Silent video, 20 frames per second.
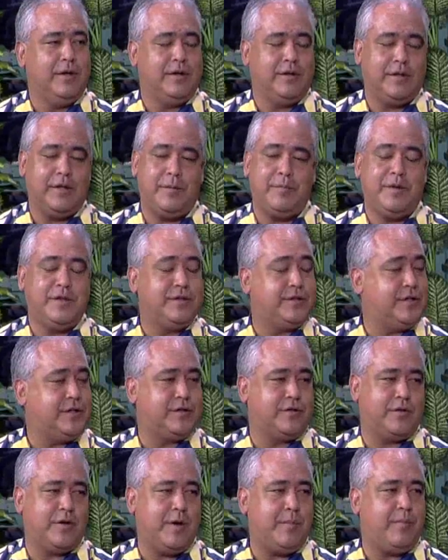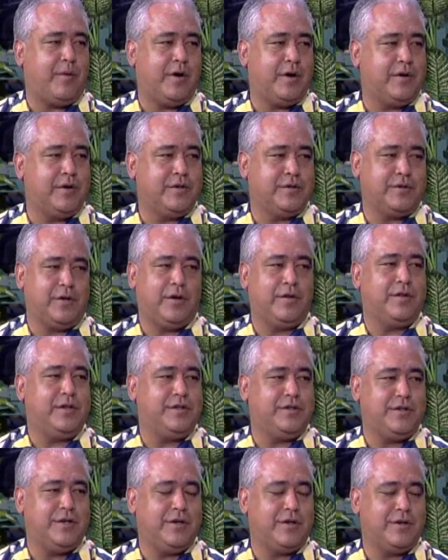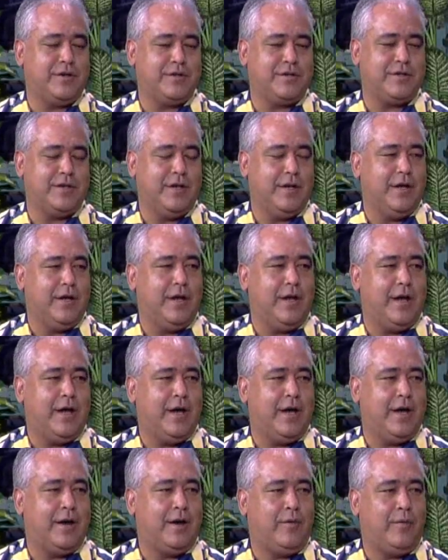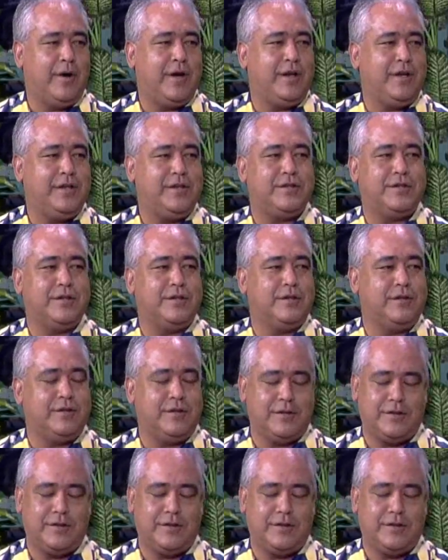They've been such great partners all these years, and Hawaii needs to, to